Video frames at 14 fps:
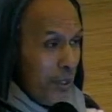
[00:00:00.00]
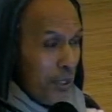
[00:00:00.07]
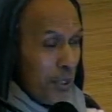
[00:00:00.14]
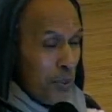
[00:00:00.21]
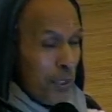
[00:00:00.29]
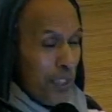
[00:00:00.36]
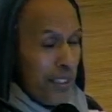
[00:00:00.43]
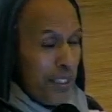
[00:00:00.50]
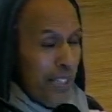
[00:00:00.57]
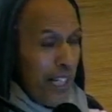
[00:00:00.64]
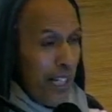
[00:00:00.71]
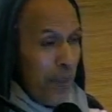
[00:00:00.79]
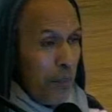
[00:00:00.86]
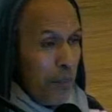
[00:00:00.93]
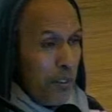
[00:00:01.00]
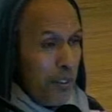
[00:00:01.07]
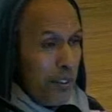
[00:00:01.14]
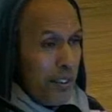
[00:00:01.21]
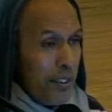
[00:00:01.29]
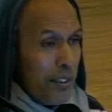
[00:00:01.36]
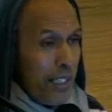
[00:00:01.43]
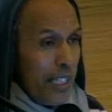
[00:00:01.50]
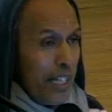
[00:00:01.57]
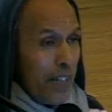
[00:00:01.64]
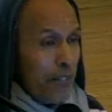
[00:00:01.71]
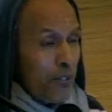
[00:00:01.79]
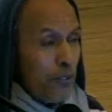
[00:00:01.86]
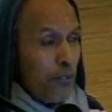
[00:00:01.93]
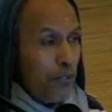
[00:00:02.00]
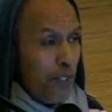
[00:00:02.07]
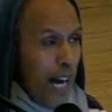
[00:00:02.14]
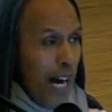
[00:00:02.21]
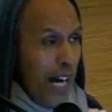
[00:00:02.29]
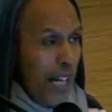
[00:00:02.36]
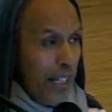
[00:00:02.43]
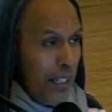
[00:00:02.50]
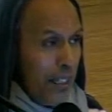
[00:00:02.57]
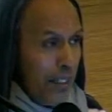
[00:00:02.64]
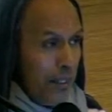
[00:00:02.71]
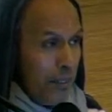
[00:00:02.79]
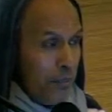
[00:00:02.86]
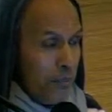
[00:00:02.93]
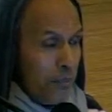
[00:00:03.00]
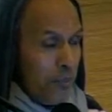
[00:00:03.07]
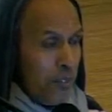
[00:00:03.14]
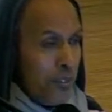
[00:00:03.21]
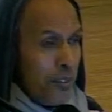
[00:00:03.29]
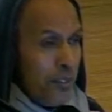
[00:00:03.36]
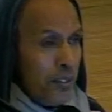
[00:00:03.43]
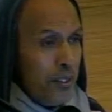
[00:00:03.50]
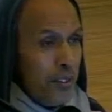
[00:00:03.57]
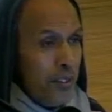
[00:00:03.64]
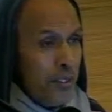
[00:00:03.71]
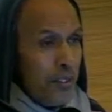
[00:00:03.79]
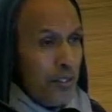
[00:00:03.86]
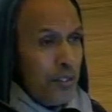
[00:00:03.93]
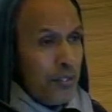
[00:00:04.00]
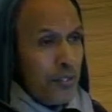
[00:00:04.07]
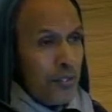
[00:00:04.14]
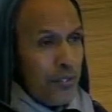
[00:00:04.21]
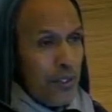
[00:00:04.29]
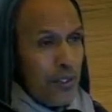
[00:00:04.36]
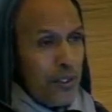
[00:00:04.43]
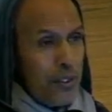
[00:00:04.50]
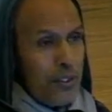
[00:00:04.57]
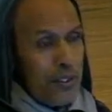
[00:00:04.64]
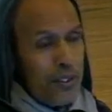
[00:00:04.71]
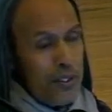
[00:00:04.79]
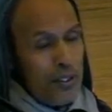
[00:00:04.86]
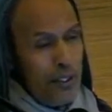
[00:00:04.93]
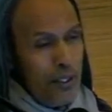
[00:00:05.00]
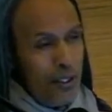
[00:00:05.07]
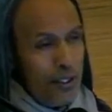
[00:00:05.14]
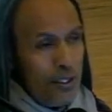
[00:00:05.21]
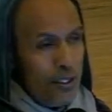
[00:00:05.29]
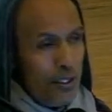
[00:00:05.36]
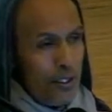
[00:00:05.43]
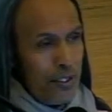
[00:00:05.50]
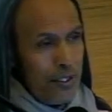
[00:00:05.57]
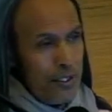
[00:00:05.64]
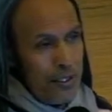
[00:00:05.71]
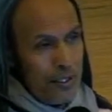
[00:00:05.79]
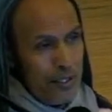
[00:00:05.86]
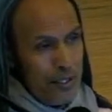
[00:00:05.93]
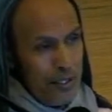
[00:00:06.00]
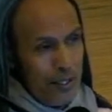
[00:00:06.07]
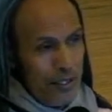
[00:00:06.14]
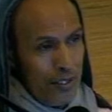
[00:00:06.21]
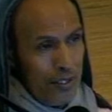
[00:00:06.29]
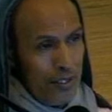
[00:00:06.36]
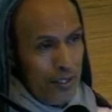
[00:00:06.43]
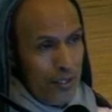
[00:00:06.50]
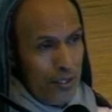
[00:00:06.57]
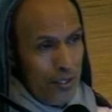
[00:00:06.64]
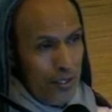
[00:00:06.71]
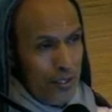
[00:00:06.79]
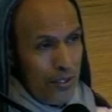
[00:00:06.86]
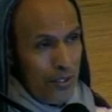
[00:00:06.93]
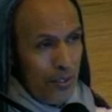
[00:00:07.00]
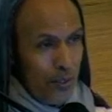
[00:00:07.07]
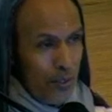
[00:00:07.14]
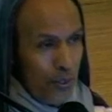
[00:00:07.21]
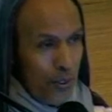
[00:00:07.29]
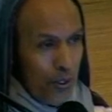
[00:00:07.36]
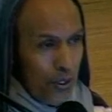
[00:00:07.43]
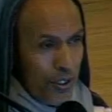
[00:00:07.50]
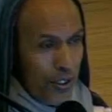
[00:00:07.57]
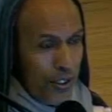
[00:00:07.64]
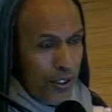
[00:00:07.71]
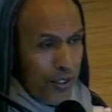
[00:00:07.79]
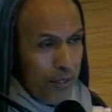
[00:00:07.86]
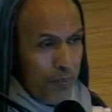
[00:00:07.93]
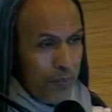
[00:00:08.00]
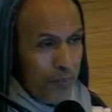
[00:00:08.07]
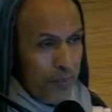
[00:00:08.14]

There was one time that he had to fly from London to New York,